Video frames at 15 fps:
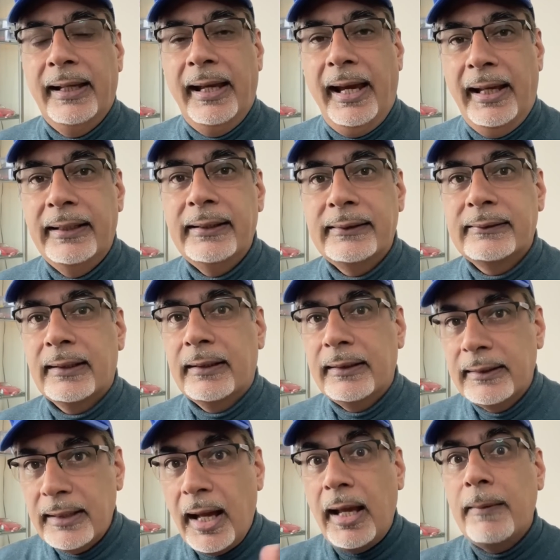And it's a
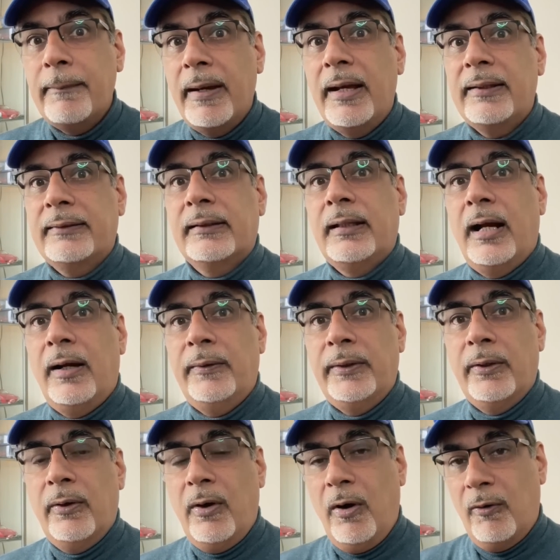nightmare
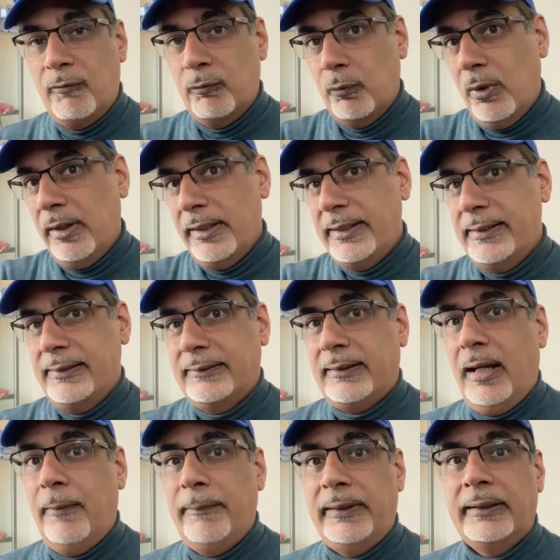scenario of what is
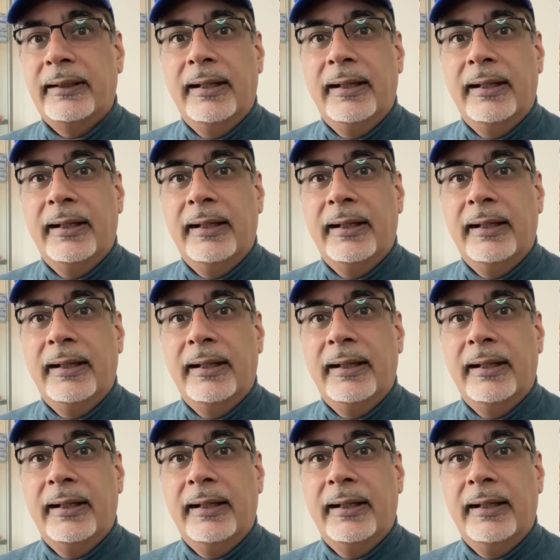coming